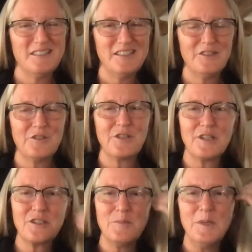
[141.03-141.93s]
Well, there's
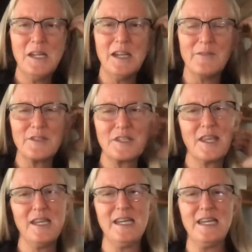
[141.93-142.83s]
not too many of us
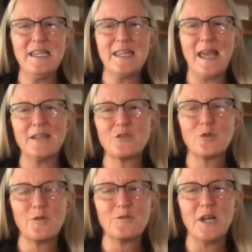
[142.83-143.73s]
that eat that
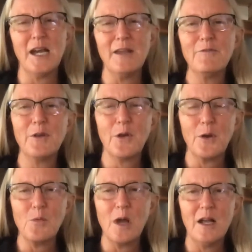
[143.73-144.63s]
sort of diet
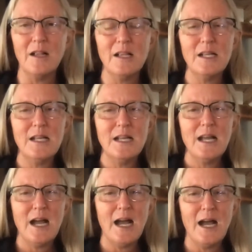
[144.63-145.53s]
very well.
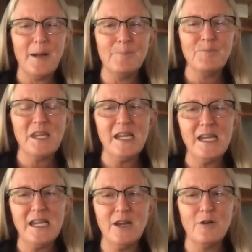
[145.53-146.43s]

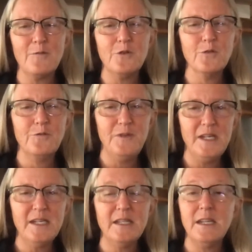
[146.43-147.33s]
You know, if you're
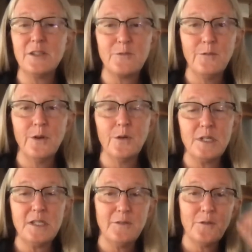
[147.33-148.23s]
vegan, it's
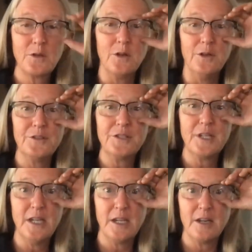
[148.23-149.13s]
very difficult
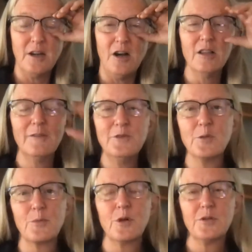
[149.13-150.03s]
to get all of
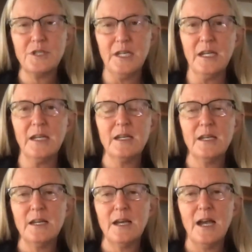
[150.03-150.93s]
your protein
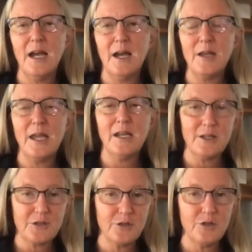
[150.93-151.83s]

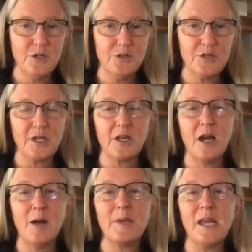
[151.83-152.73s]
unless you're using
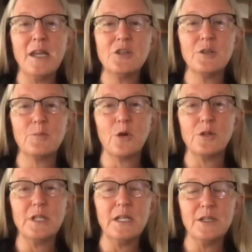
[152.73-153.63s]
combination
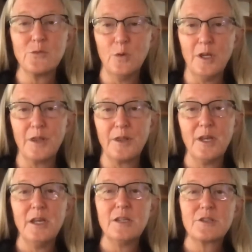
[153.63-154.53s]
proteins with,
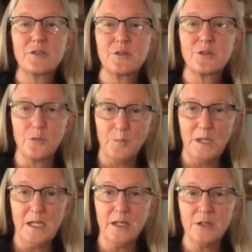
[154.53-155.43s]
so
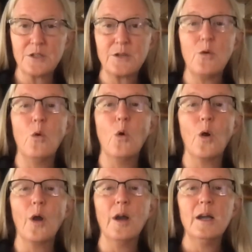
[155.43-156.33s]
beans
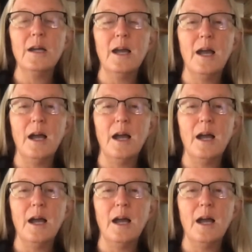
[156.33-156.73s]
or